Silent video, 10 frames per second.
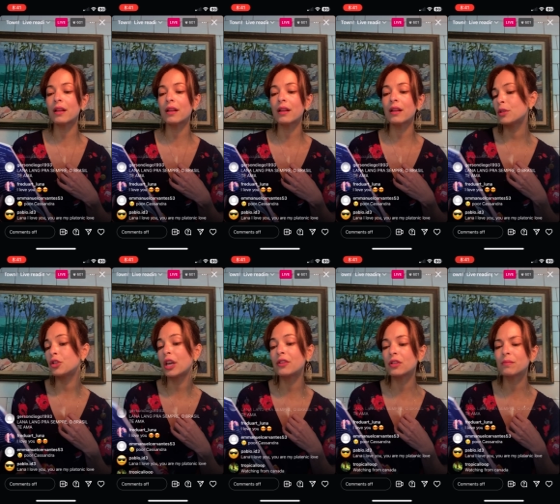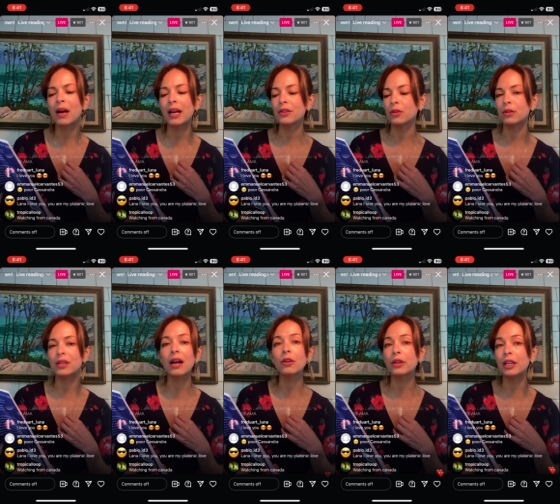patiently, and
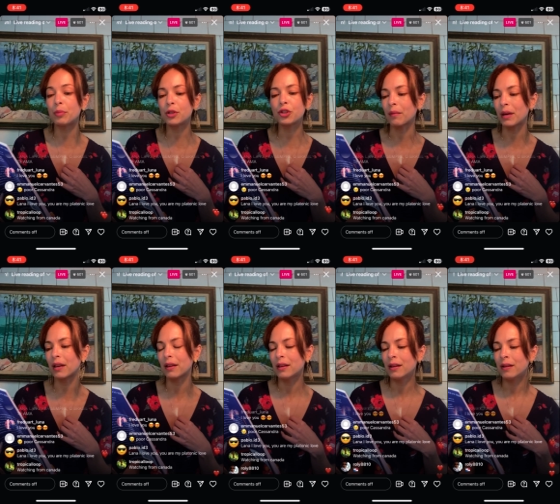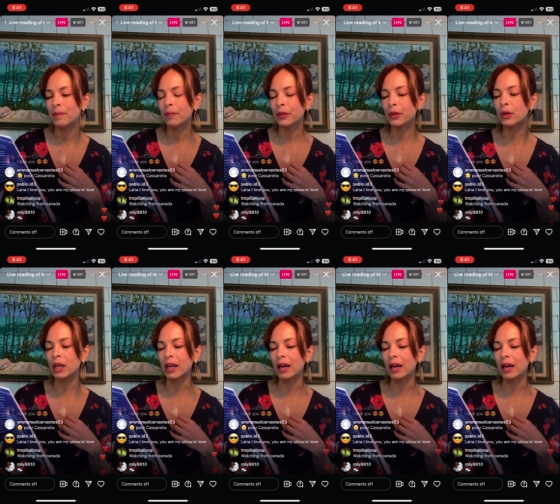finally realized to change his mind or tell her